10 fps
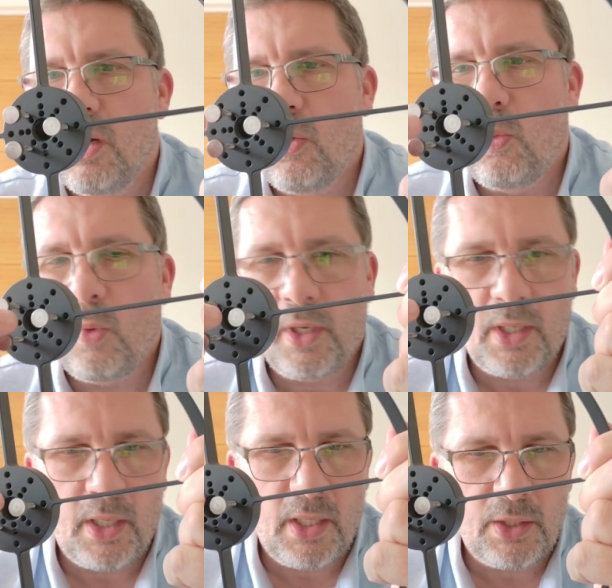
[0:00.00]
when
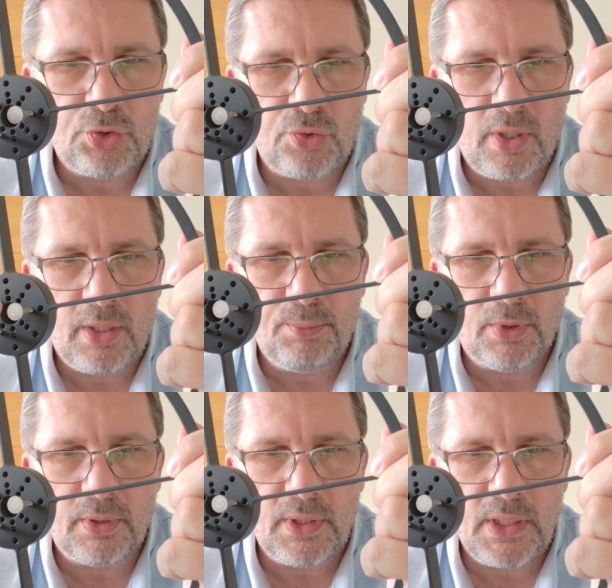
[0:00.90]
I tried
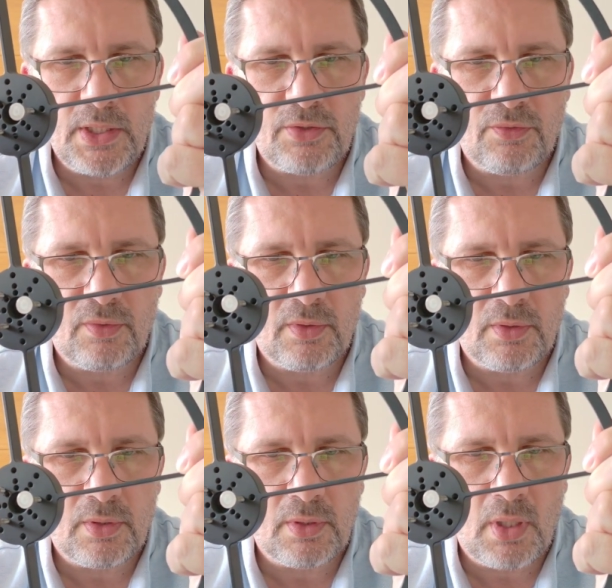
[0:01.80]
putting these
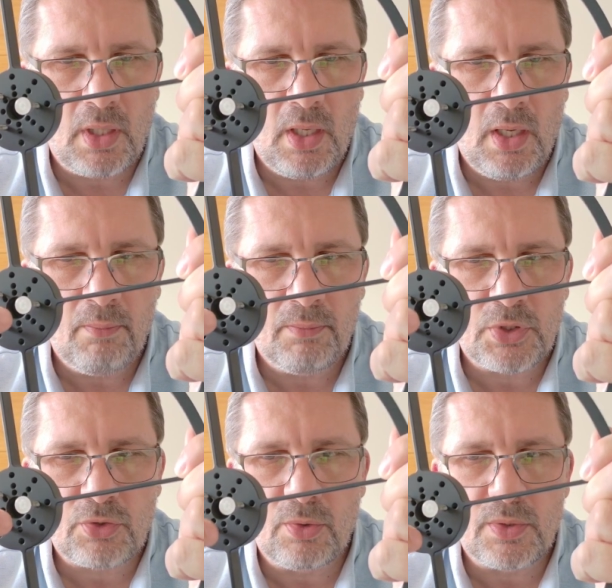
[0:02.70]

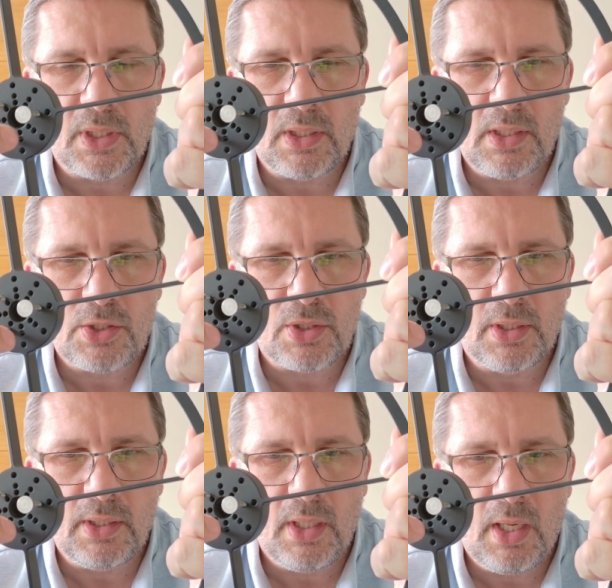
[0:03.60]
screws in
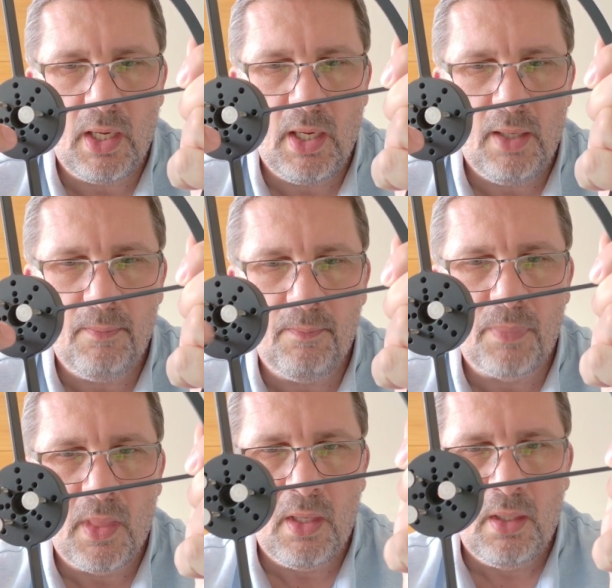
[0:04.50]
initially,
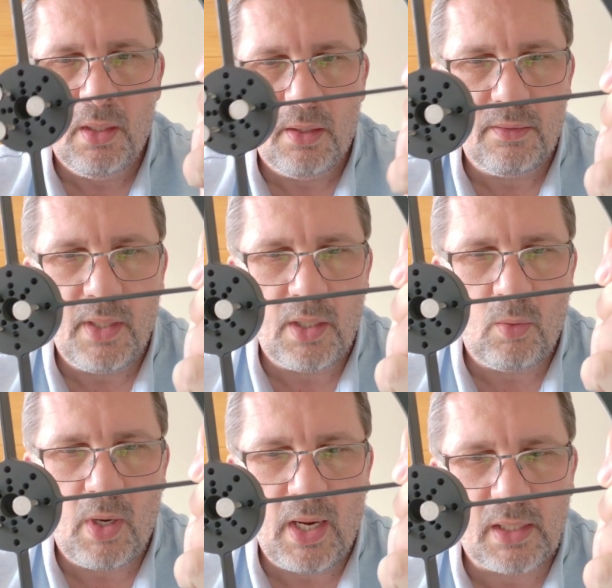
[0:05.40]
they
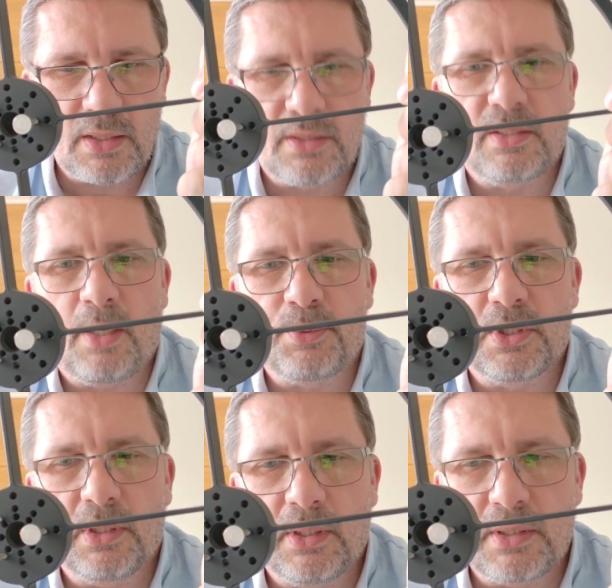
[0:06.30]
were
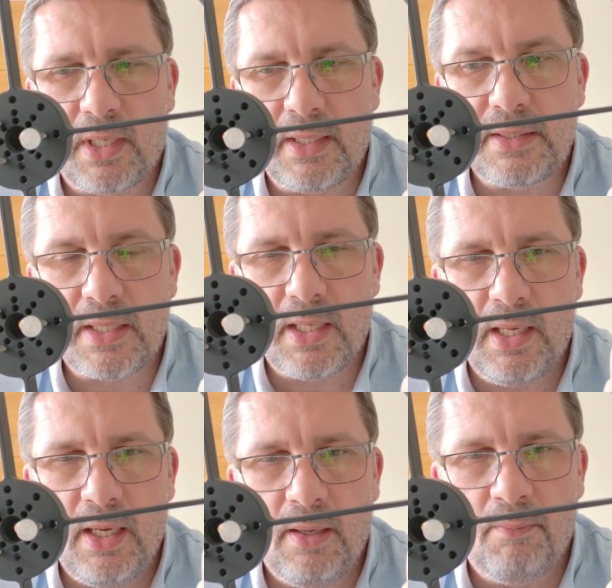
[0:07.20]
exceptionally tight,
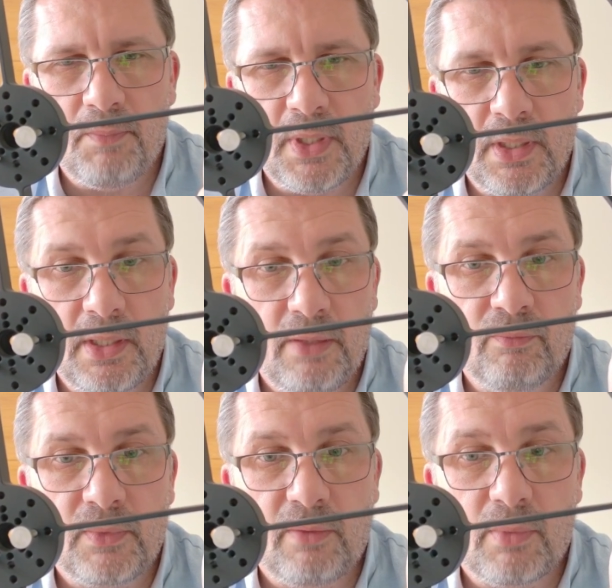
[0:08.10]
and I even
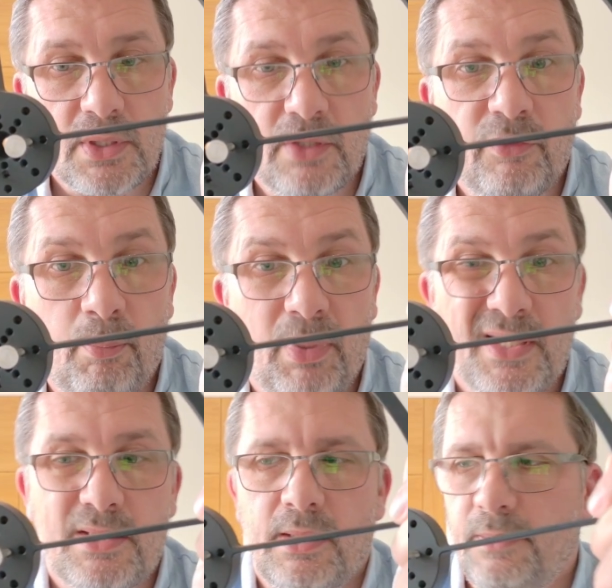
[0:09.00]
gave myself a
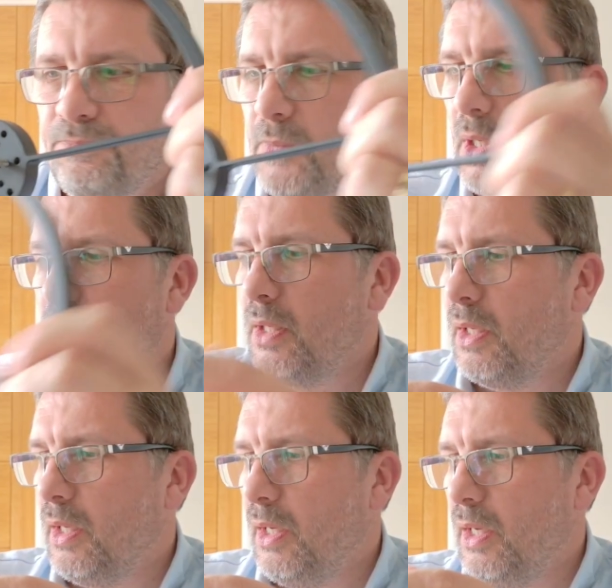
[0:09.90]
blister
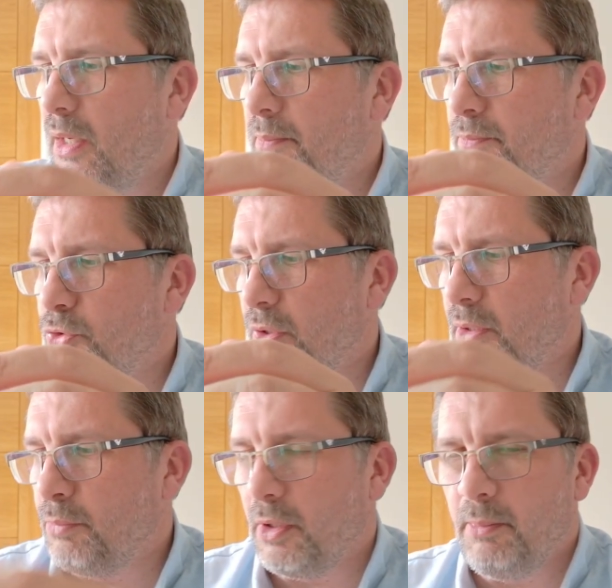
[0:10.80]
trying to
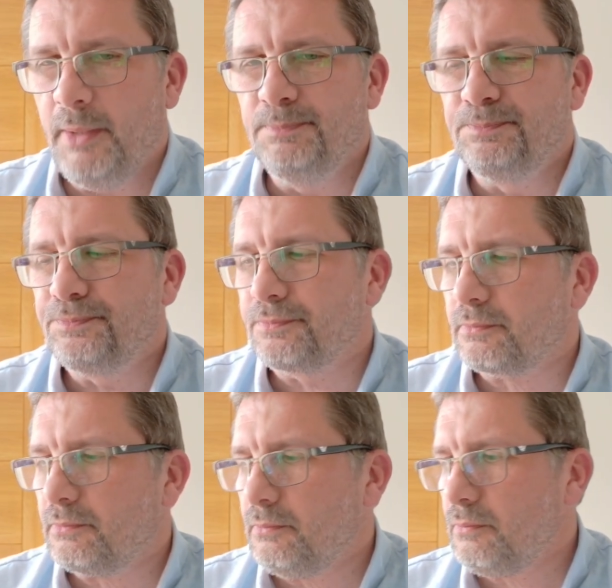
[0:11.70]
put them in.
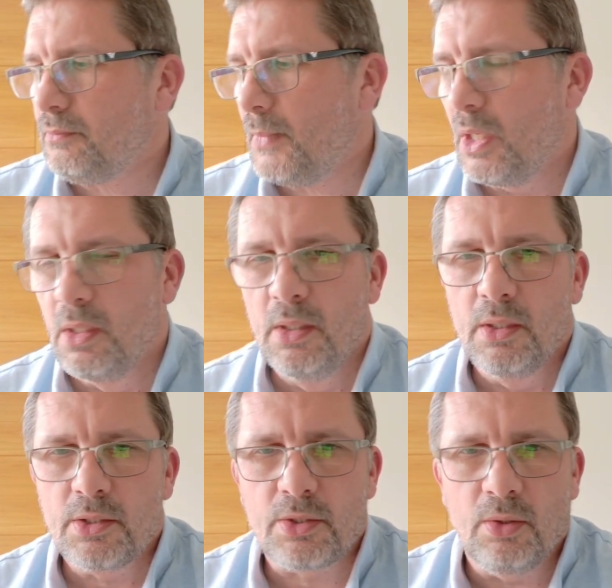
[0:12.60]

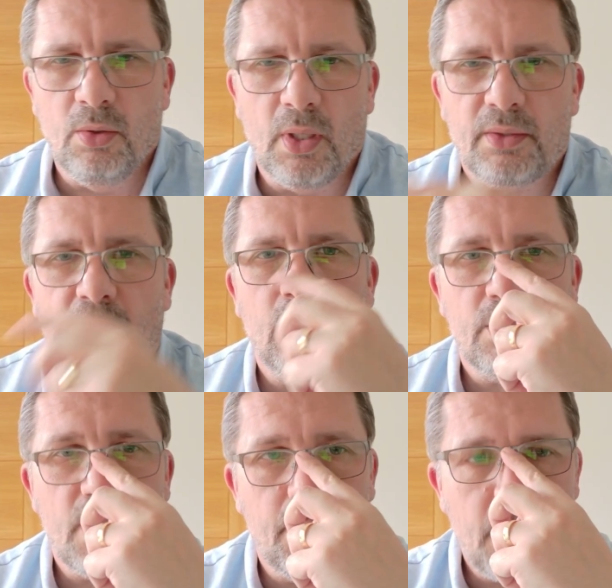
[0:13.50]
So I think what's
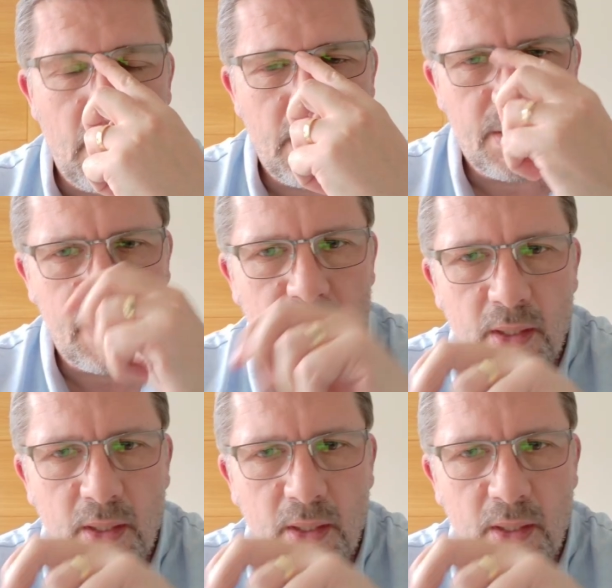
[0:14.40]
happened there is